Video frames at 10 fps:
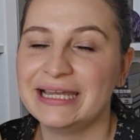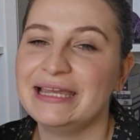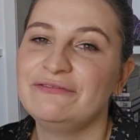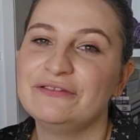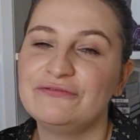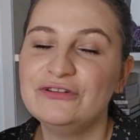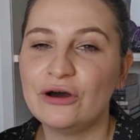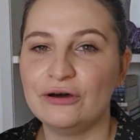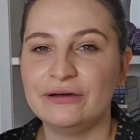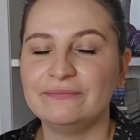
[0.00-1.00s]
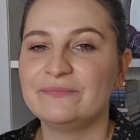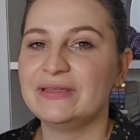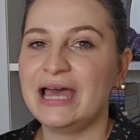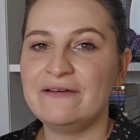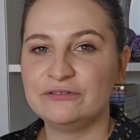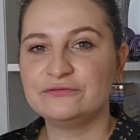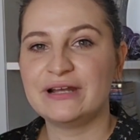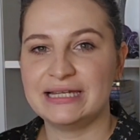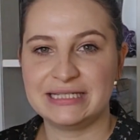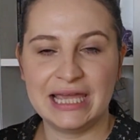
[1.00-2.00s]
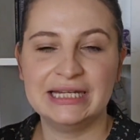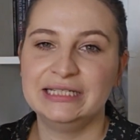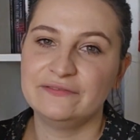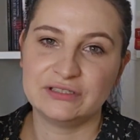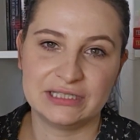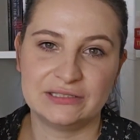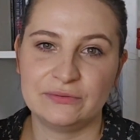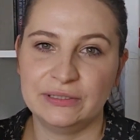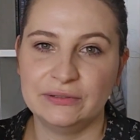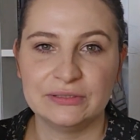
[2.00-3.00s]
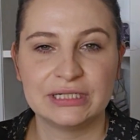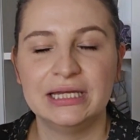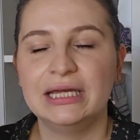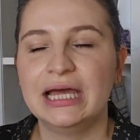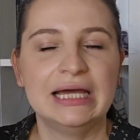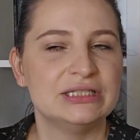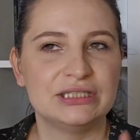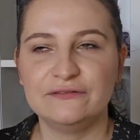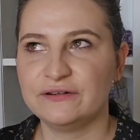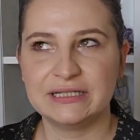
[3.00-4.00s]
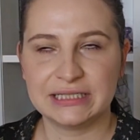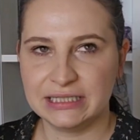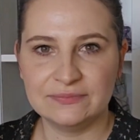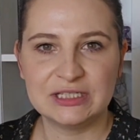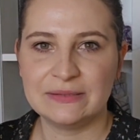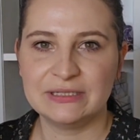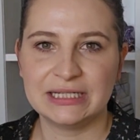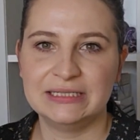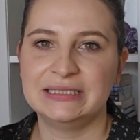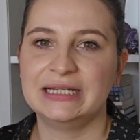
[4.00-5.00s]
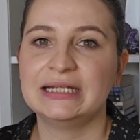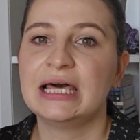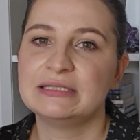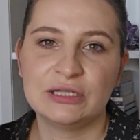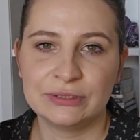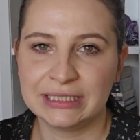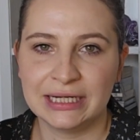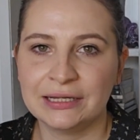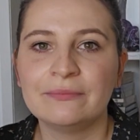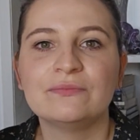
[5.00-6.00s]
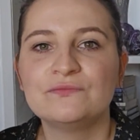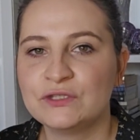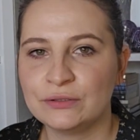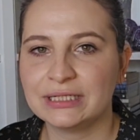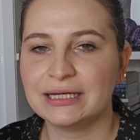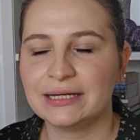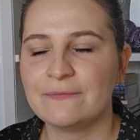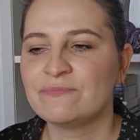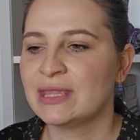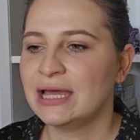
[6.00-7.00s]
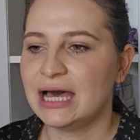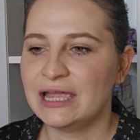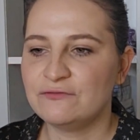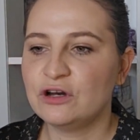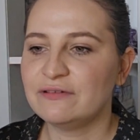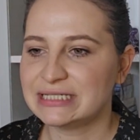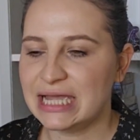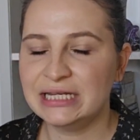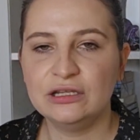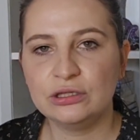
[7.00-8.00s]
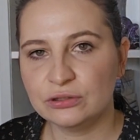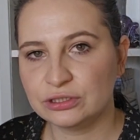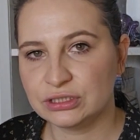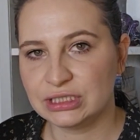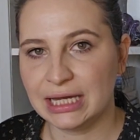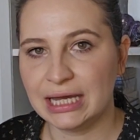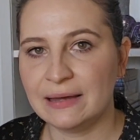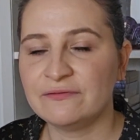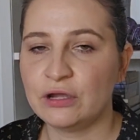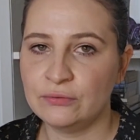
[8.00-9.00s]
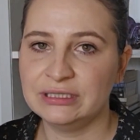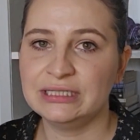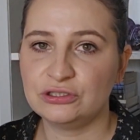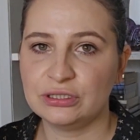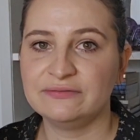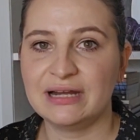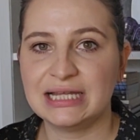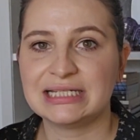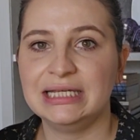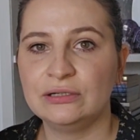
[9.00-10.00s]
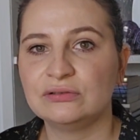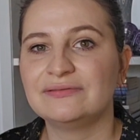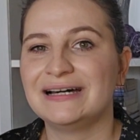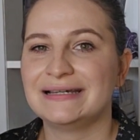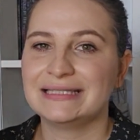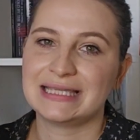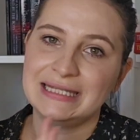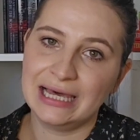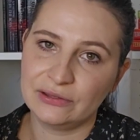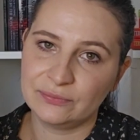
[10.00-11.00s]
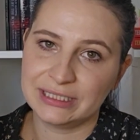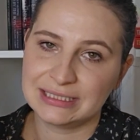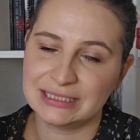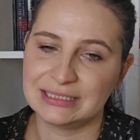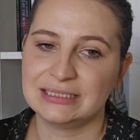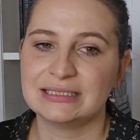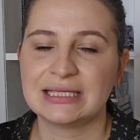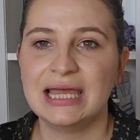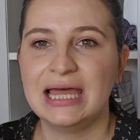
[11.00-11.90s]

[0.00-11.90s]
If you've not ever read any of the Discworld and you find it intimidating, so did I. So did I. I have not read any of the others yet. I've only literally read Equal Rights and now the Weird Sisters.